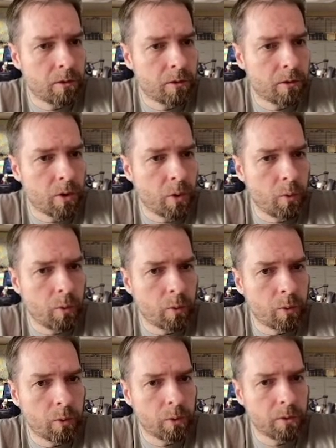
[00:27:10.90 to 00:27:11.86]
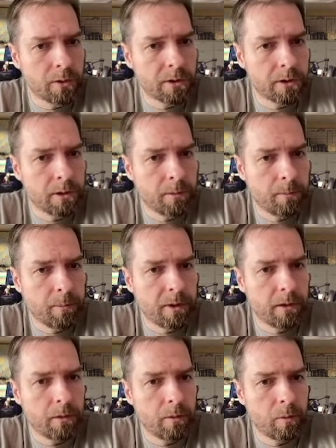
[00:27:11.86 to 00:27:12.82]
totals,
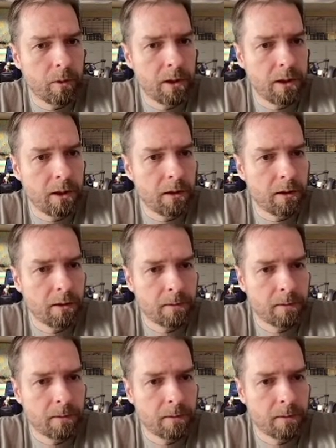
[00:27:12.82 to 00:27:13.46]
but we need